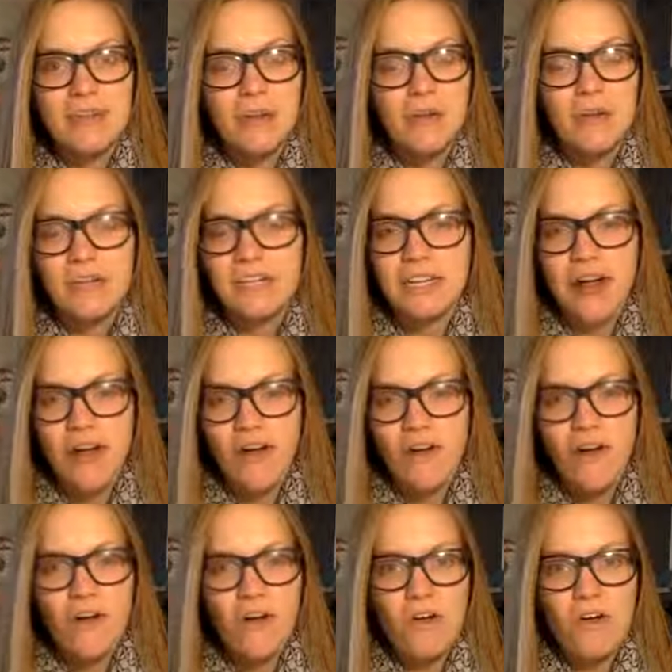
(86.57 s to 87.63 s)
clear out
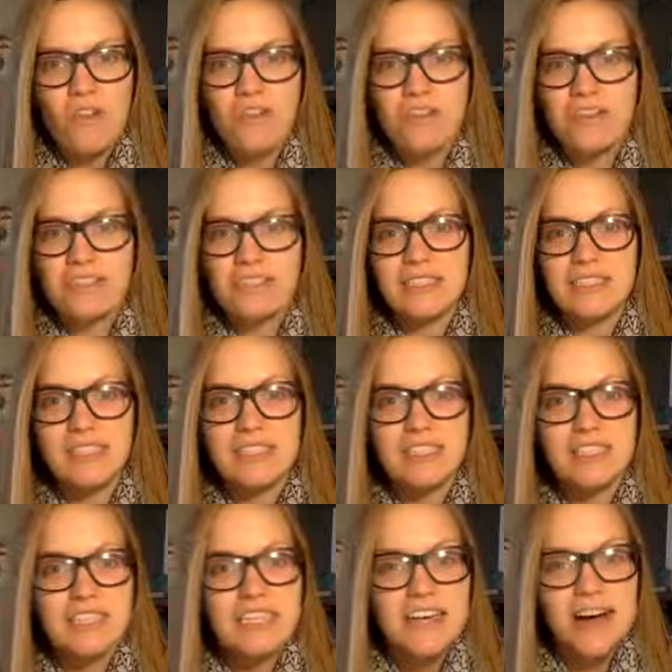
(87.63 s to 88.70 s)
all the
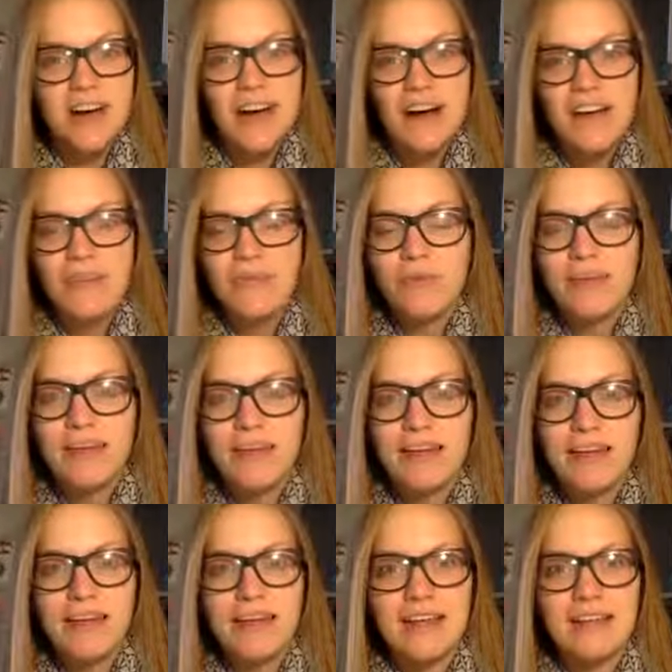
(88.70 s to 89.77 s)
stuff. We
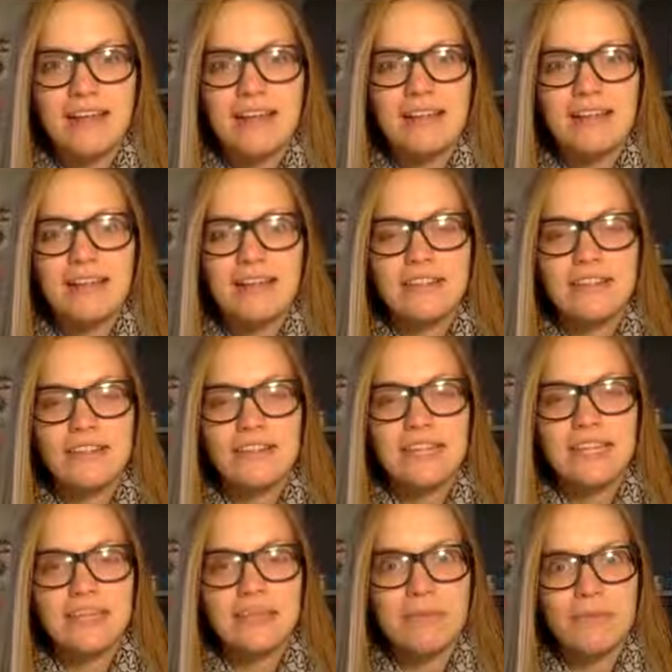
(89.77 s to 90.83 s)
can just
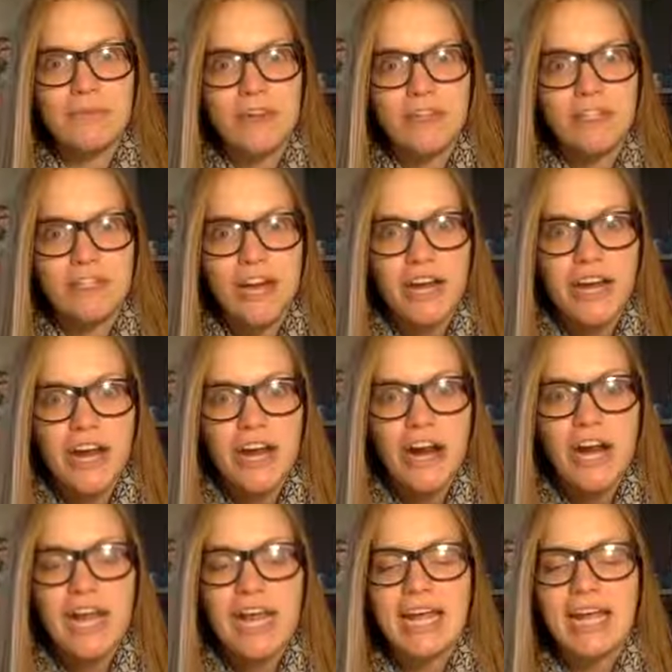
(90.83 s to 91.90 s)
let some fresh air
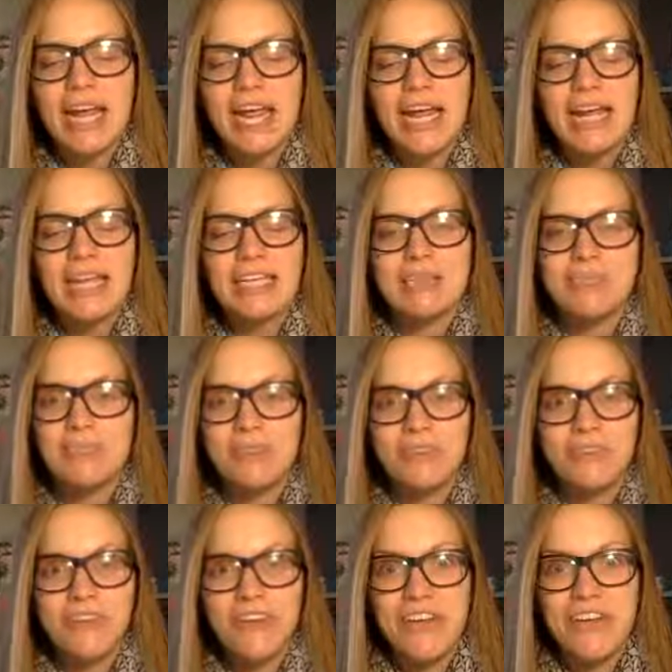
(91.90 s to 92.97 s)
in, and it's
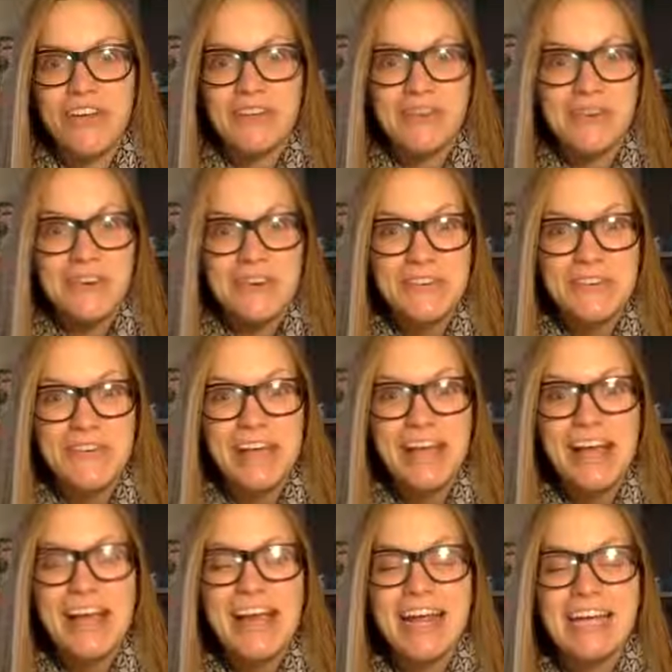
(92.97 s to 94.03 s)
beautiful and it's wonderful.
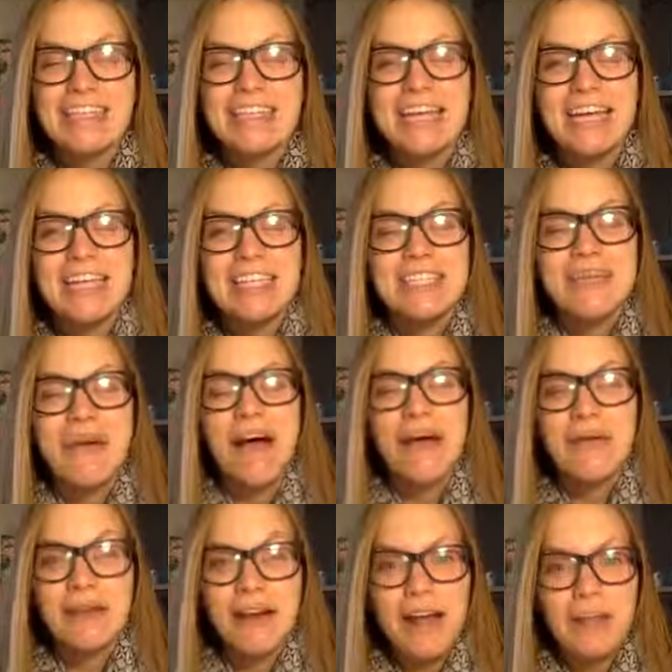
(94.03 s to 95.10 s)
And so I
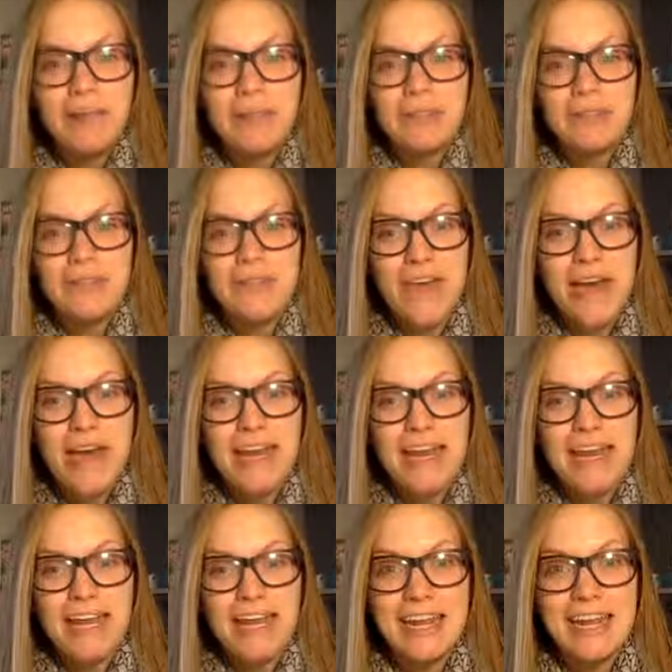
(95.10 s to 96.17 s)
want to help you do that
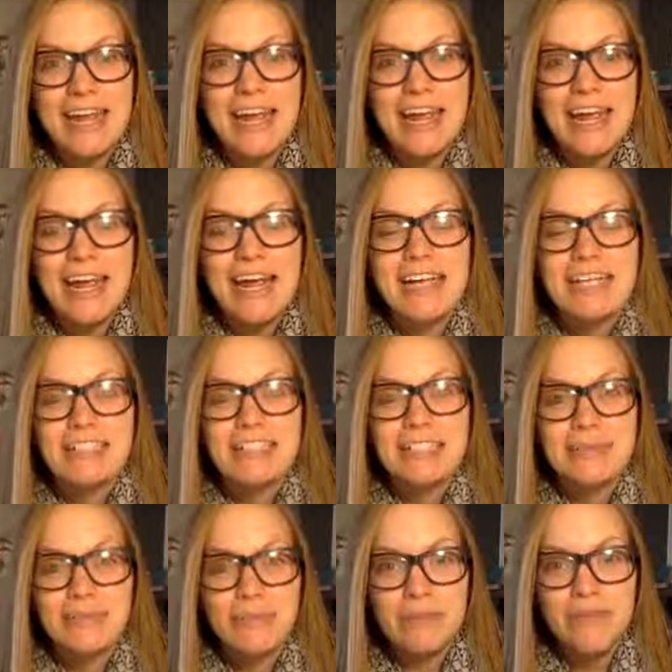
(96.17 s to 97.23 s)
in a
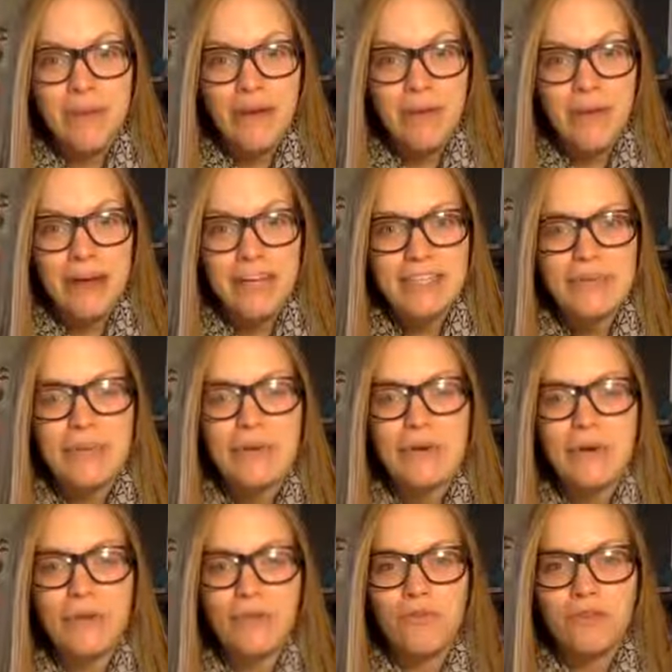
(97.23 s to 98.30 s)
simplified way so that you
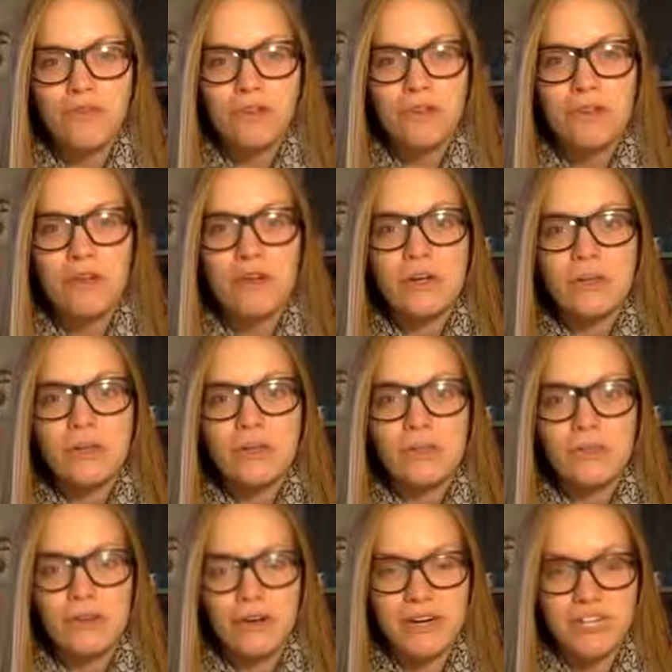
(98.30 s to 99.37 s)
don't feel
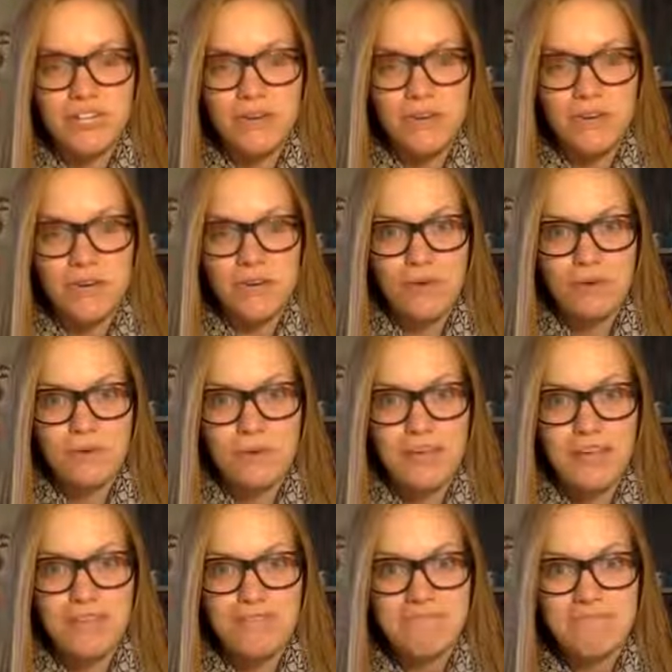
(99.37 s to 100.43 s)
super crazy overwhelmed with
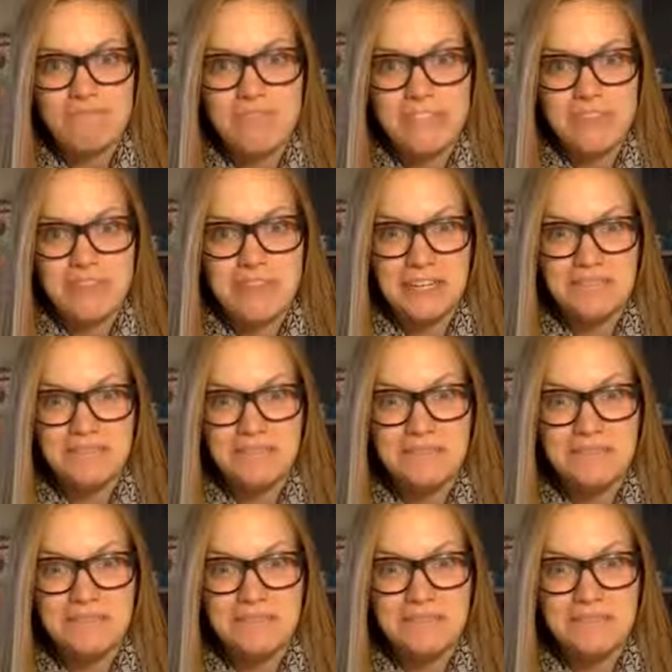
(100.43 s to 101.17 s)
it. Sound good?